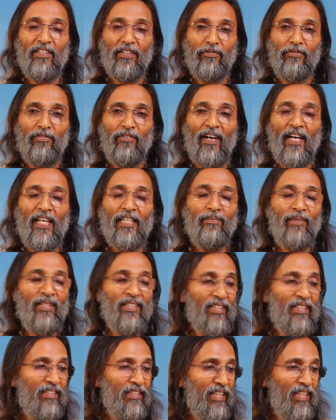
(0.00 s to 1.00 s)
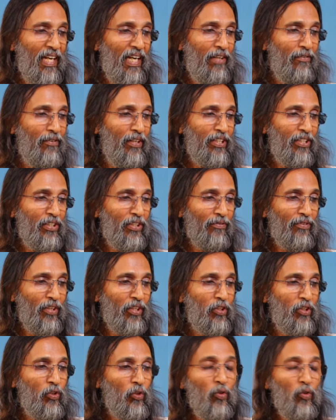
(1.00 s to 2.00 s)
refinement and elevation of
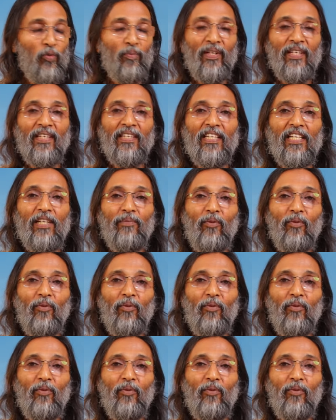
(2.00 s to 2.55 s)
the human